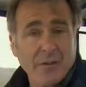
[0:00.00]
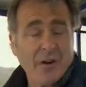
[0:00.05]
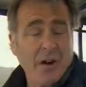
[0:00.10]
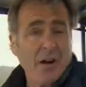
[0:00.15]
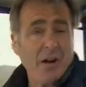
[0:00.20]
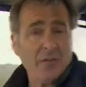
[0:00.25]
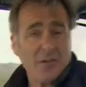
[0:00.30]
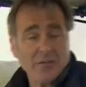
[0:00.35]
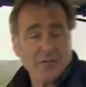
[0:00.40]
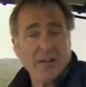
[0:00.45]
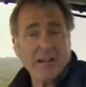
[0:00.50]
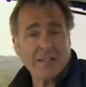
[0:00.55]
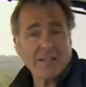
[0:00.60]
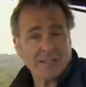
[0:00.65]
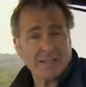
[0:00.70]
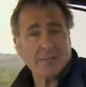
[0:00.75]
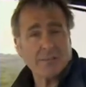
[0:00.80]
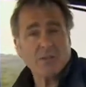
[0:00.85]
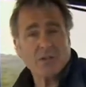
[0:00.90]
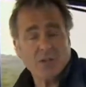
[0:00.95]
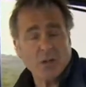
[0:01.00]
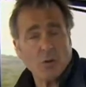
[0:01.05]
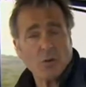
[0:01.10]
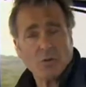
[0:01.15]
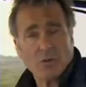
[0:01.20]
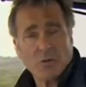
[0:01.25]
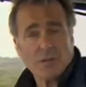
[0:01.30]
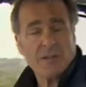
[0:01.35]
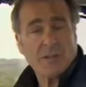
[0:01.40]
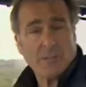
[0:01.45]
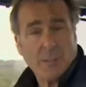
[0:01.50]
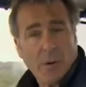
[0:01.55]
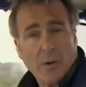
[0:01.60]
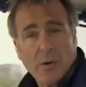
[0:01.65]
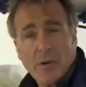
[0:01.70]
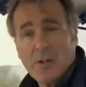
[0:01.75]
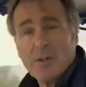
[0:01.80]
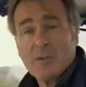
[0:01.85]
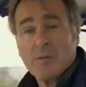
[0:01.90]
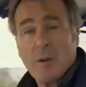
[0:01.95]
for Arthur Ransome's children's book,
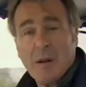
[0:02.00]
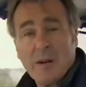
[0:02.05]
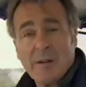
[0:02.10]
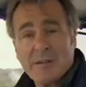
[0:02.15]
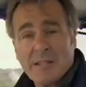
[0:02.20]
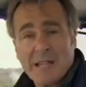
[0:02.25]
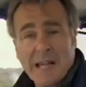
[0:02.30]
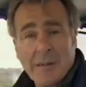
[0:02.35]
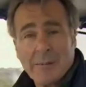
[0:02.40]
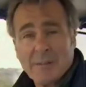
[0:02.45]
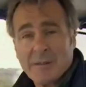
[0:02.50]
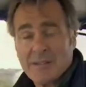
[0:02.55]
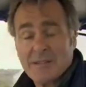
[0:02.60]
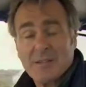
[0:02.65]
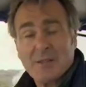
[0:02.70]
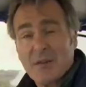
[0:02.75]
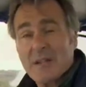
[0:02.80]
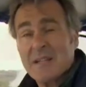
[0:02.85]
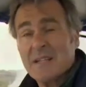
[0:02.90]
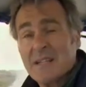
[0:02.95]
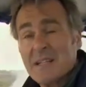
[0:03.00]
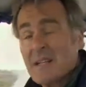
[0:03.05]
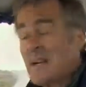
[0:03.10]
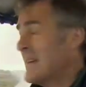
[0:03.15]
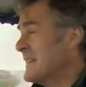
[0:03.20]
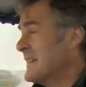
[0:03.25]
Swallows and Amazons, written in the